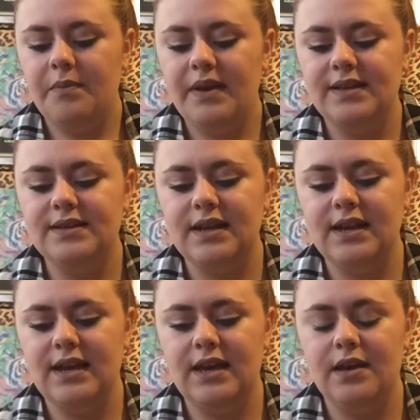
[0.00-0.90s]

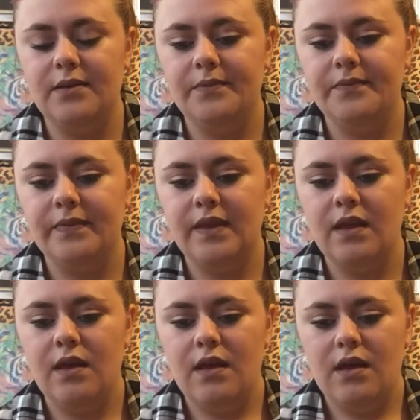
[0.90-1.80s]
basically,
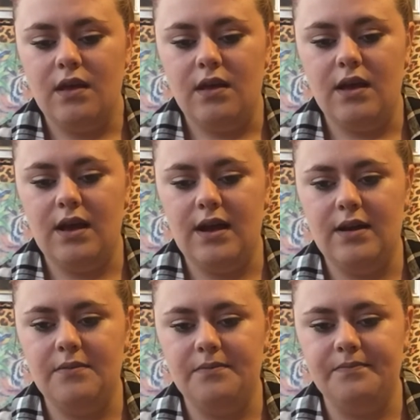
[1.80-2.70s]

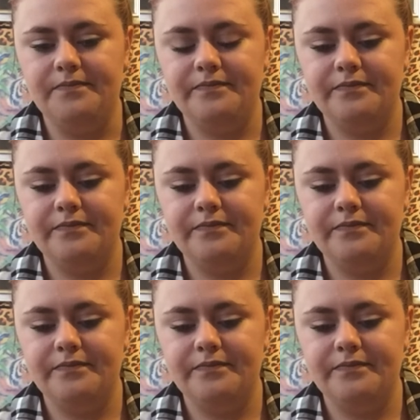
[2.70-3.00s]
um,